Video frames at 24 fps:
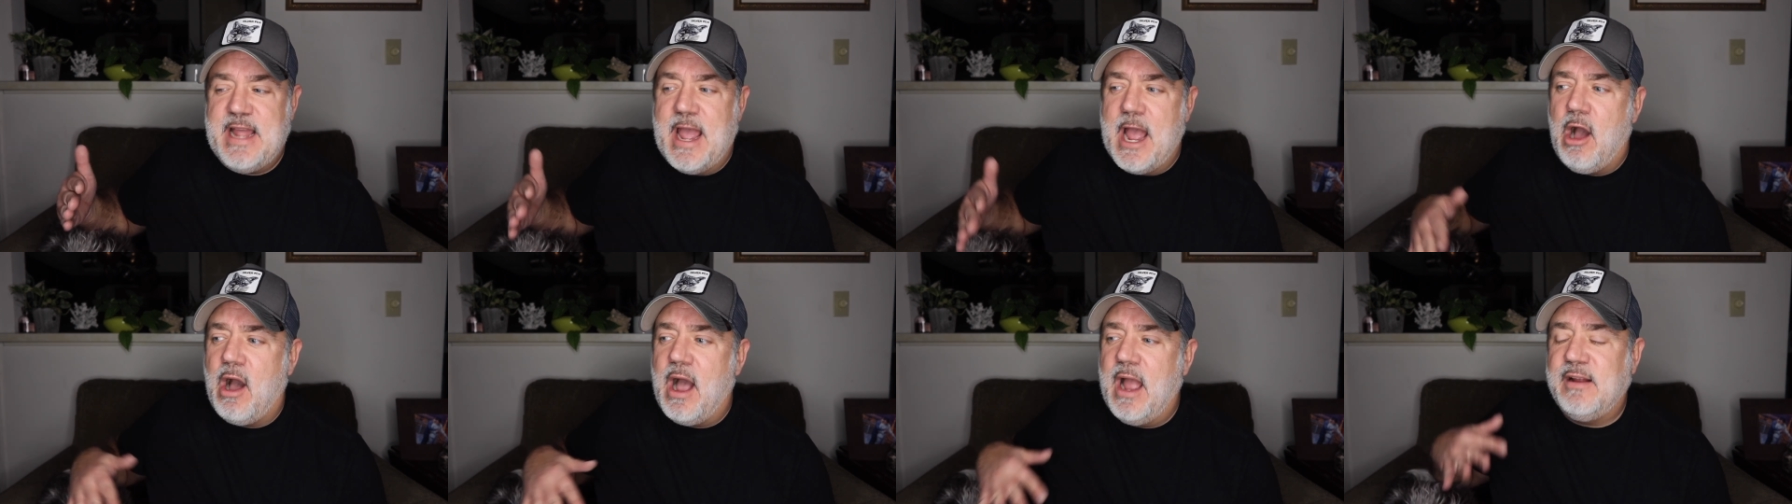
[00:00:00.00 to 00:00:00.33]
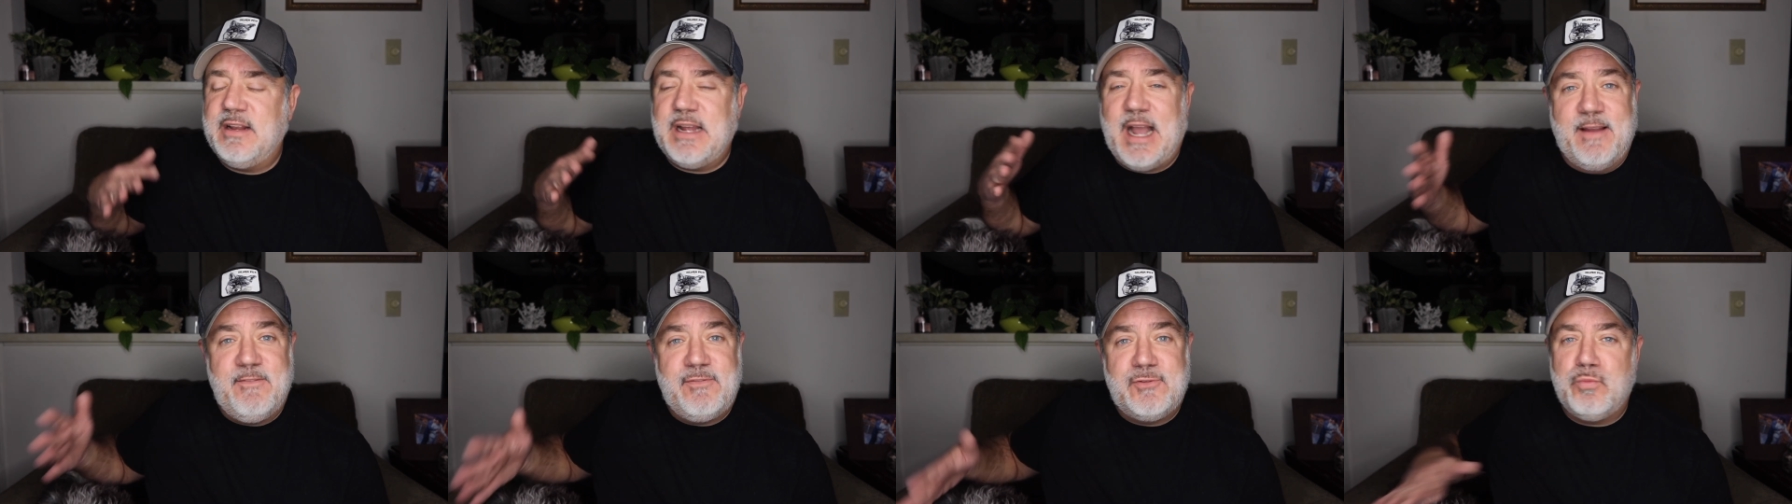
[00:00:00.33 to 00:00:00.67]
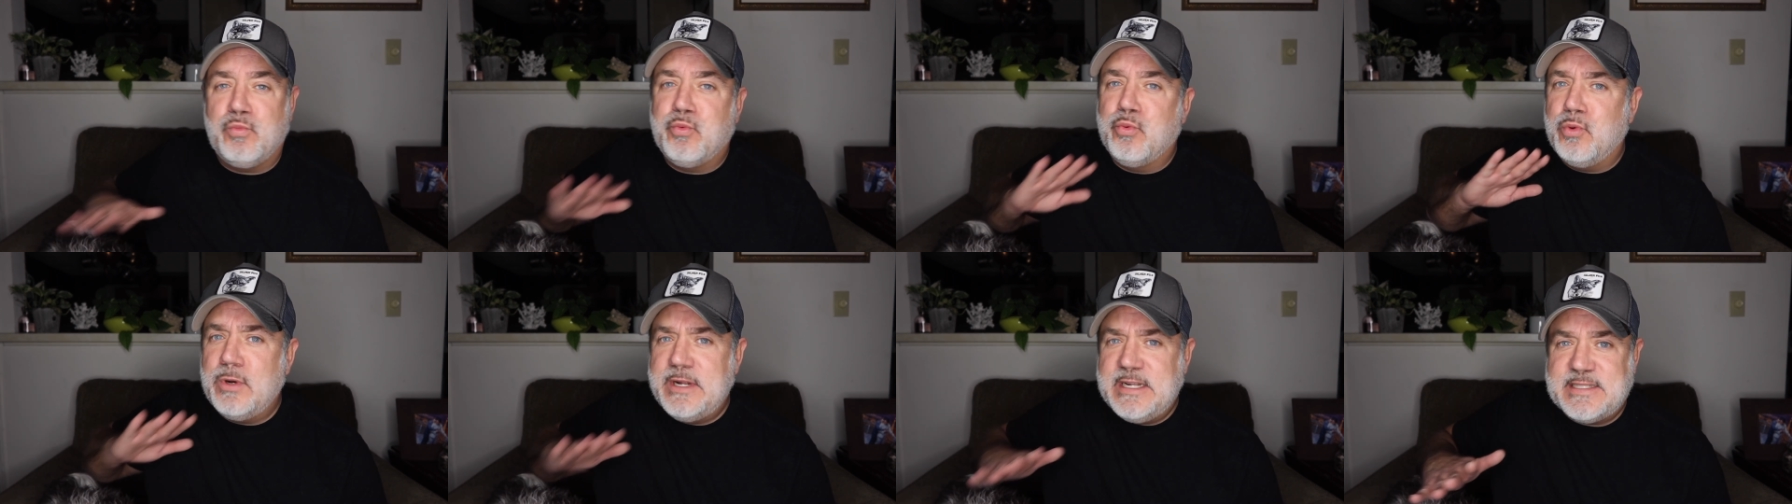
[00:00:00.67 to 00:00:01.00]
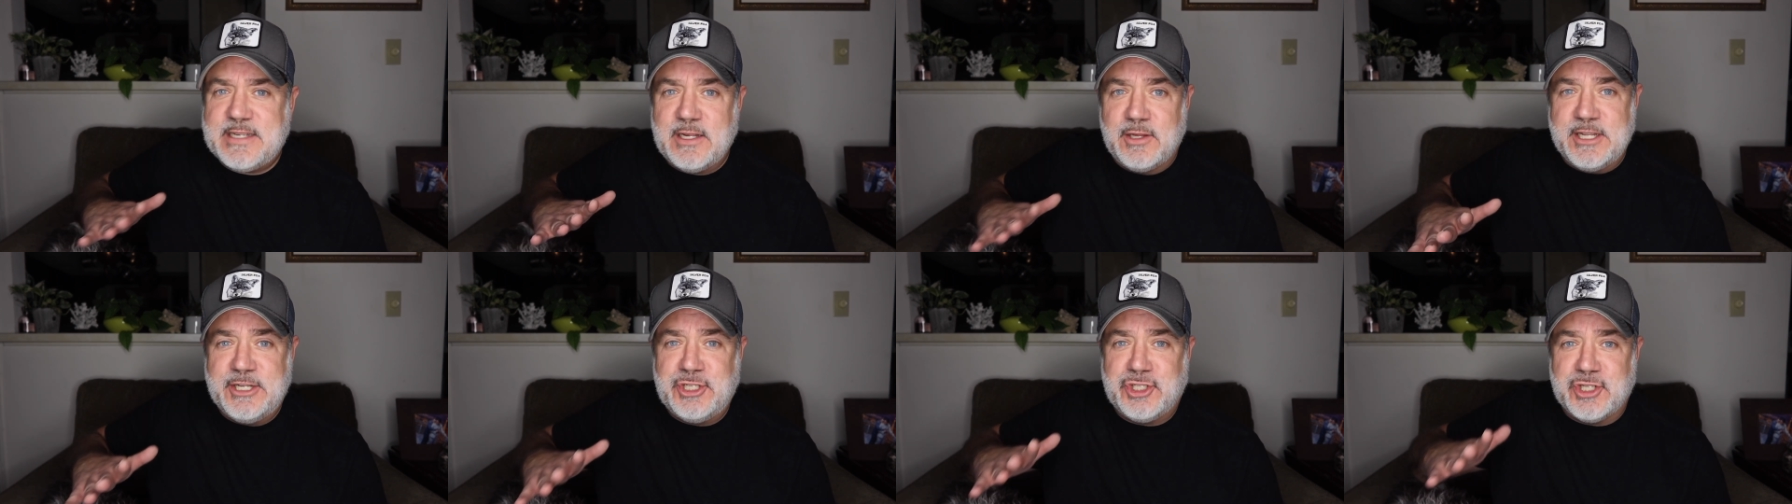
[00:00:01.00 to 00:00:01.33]
Now, I, I've
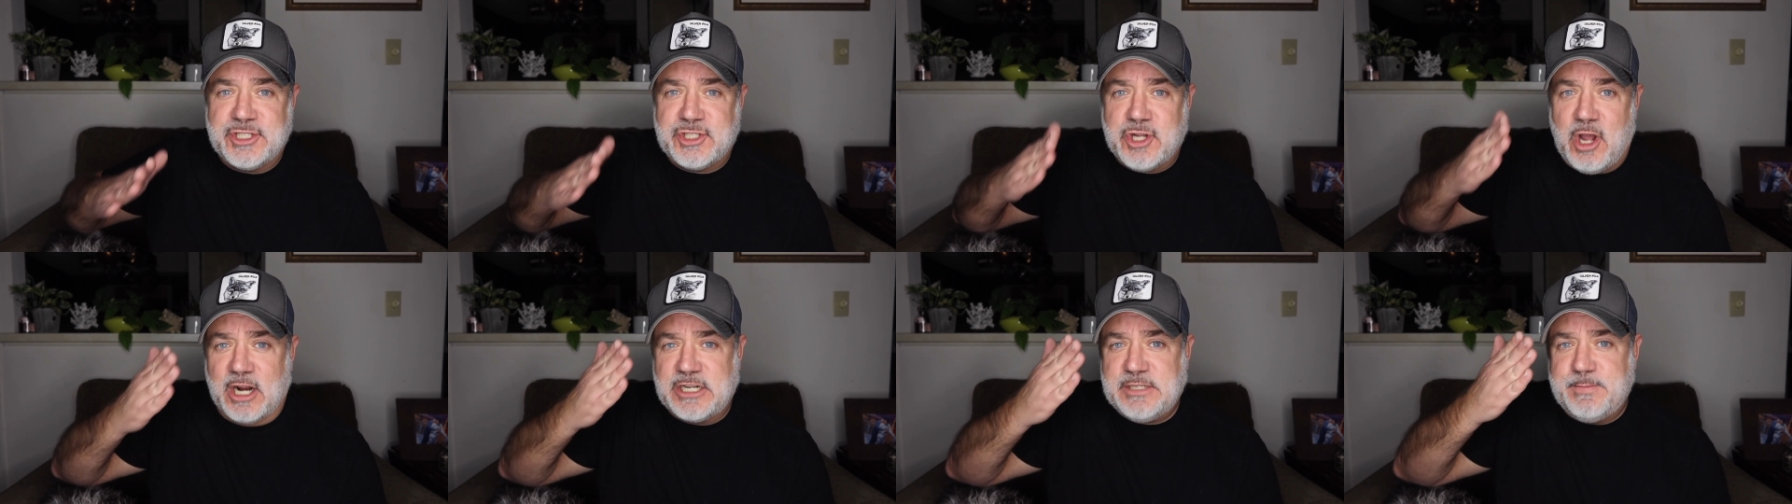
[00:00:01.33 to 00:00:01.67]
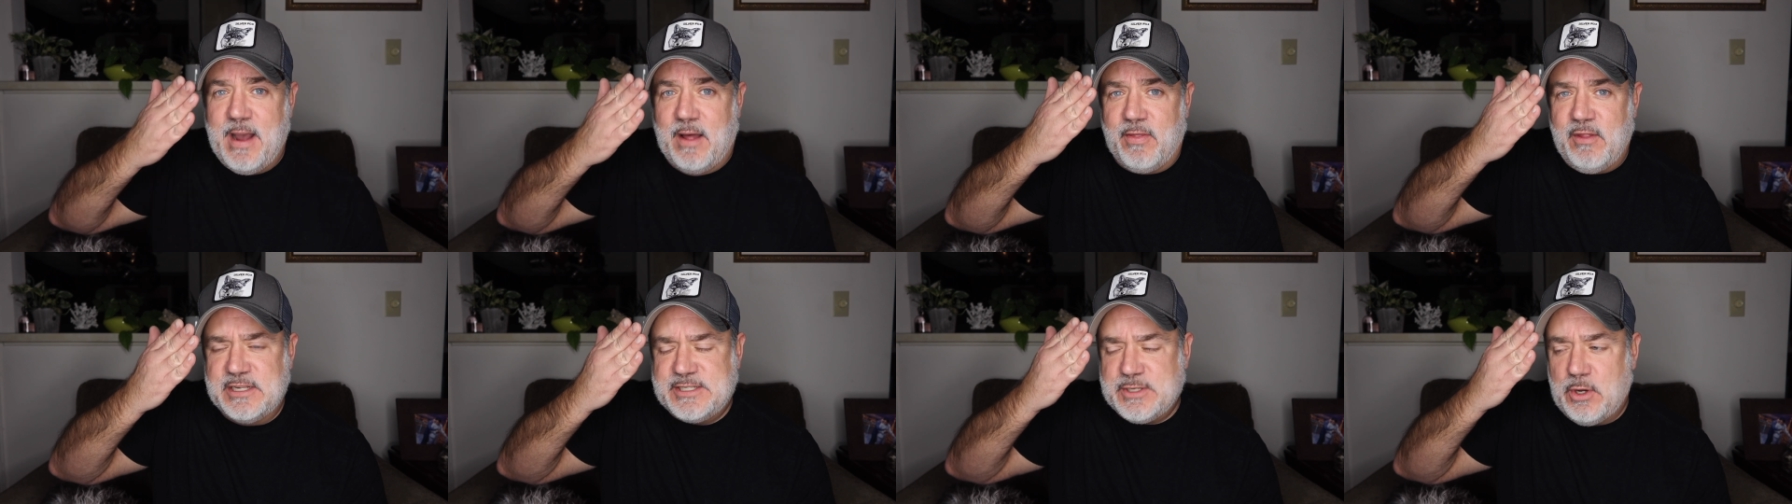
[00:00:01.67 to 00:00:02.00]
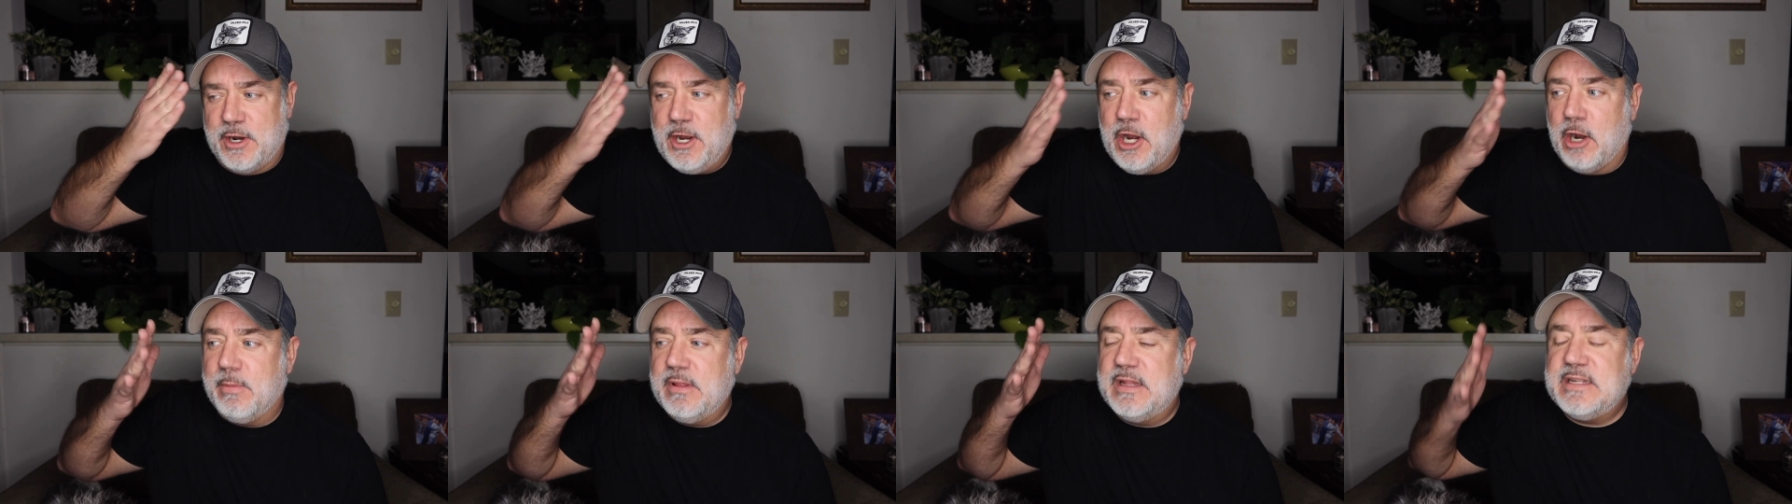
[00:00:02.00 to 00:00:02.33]
recently just talked about this on here,